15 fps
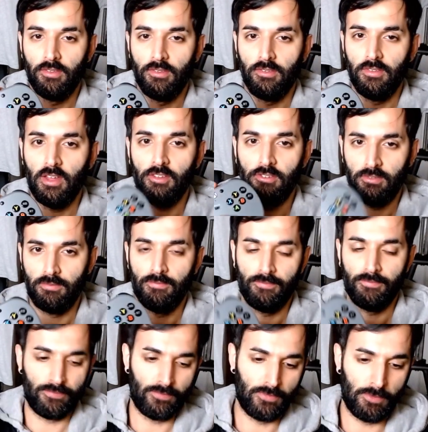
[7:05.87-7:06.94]
So that's
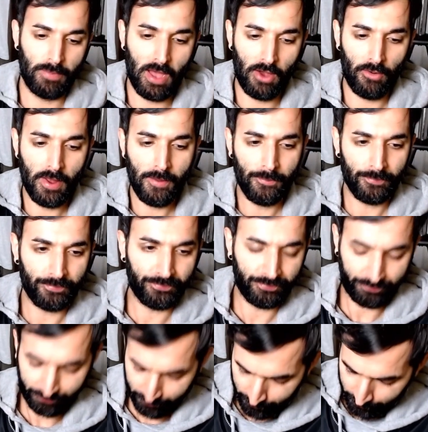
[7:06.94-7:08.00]
PowerA.
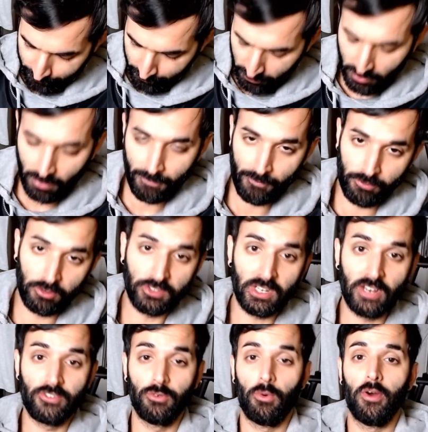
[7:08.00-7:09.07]

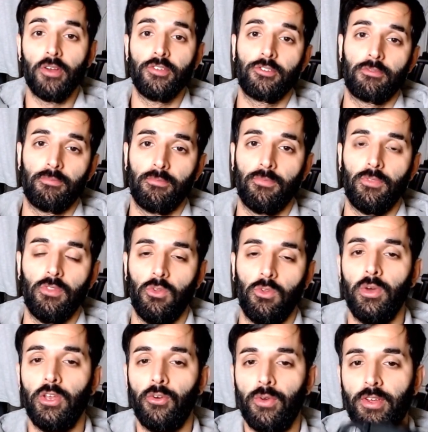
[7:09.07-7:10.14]
Functionality wise, the
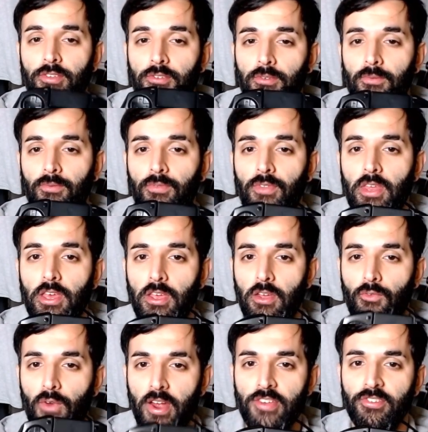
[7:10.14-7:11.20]
winner is the
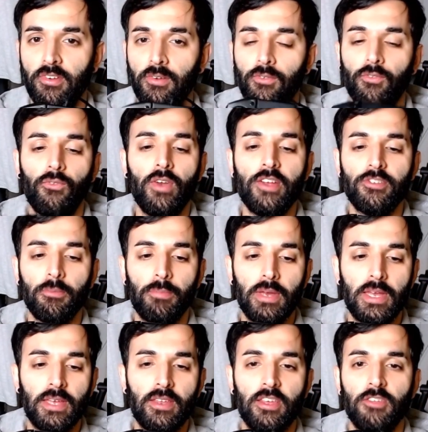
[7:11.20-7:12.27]
Razer. Reason
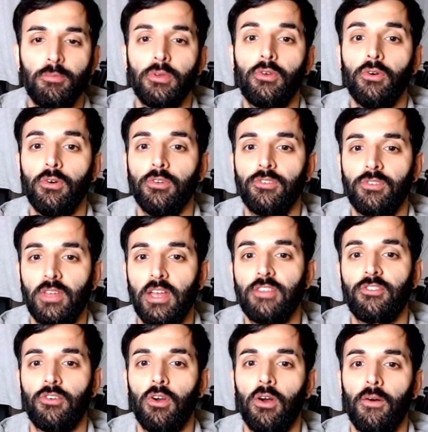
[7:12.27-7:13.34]
being is because
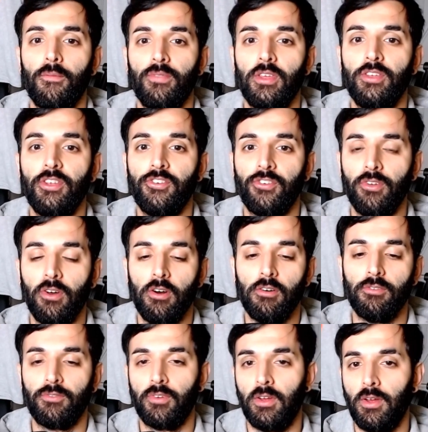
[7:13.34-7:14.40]
it's got the addition
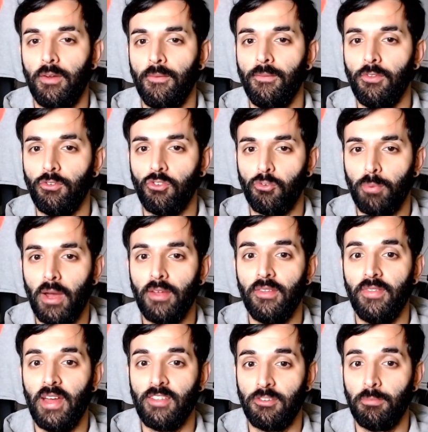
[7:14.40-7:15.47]
of touchpad.
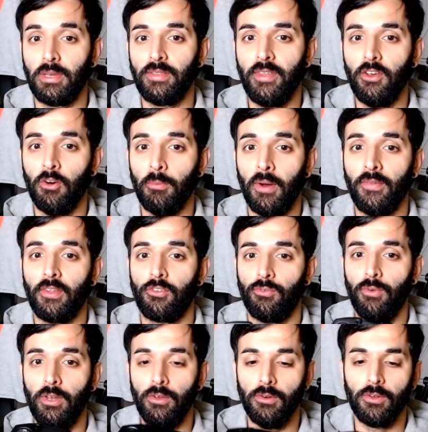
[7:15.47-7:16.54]
That's a big deal, man. That's
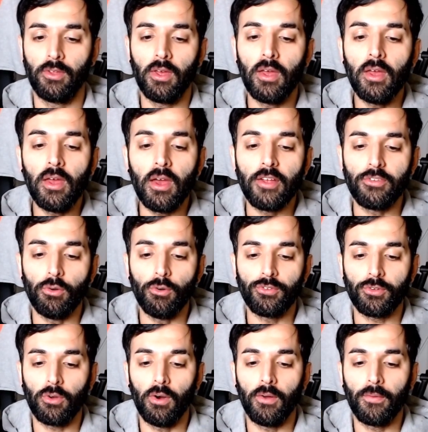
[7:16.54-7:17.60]
really good. It's
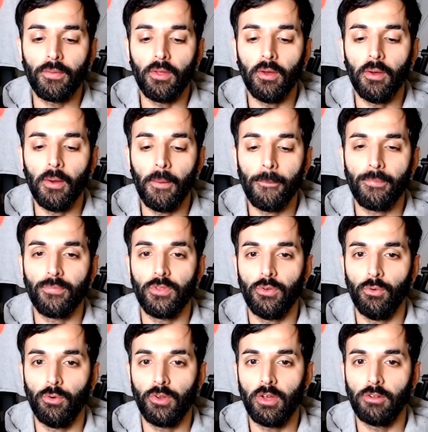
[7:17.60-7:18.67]
also got
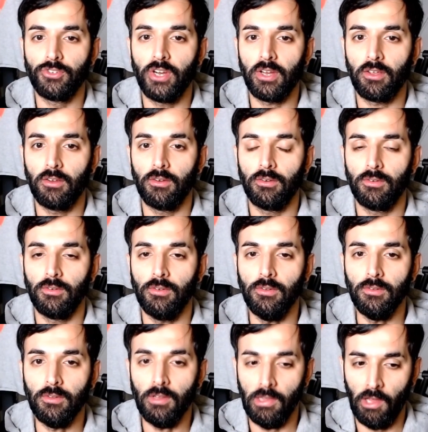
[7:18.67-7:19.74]
your audio jack,
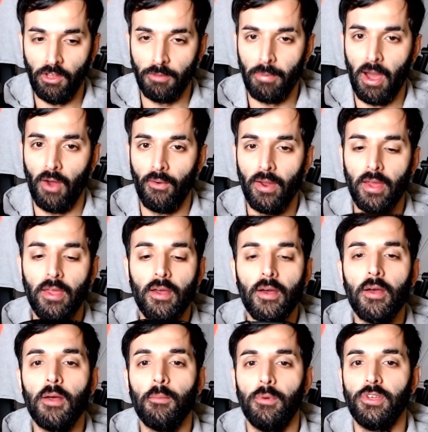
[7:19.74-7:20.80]
like the PowerA,
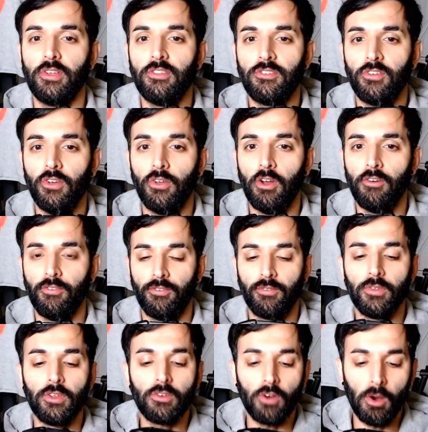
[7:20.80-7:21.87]
but you can turn off.
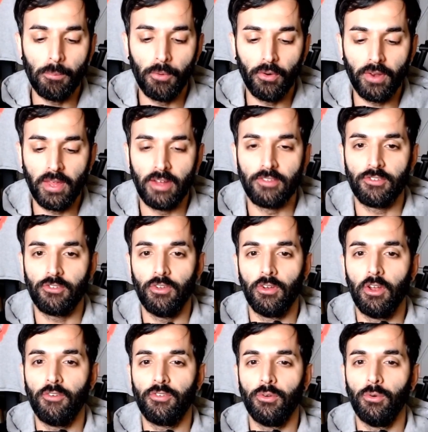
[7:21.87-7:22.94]
You've got a button here to turn
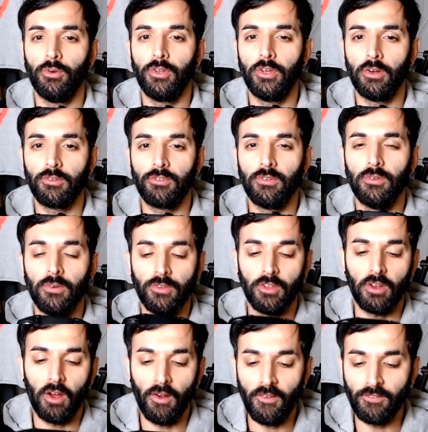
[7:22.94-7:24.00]
off your audio. So I don't
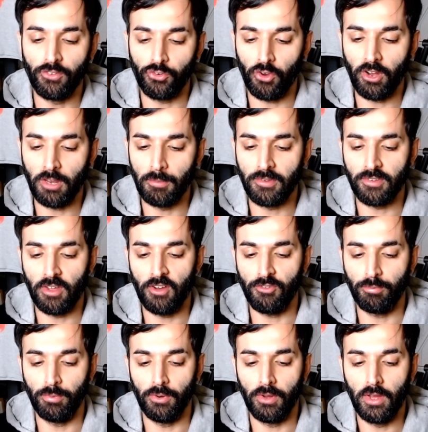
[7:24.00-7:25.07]
know, I haven't tried it
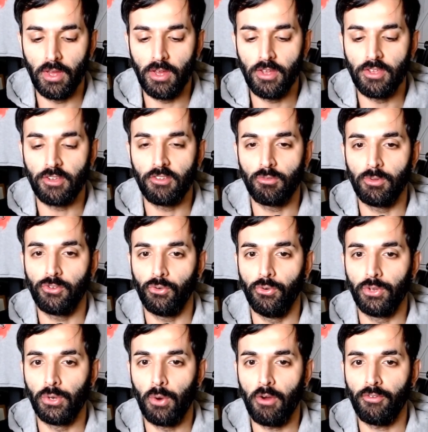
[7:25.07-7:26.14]
myself, but you can switch
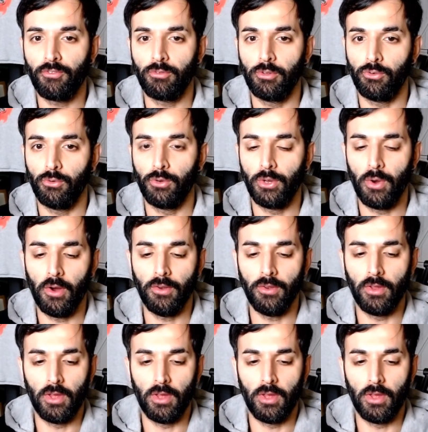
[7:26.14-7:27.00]
audio off, switch audio on.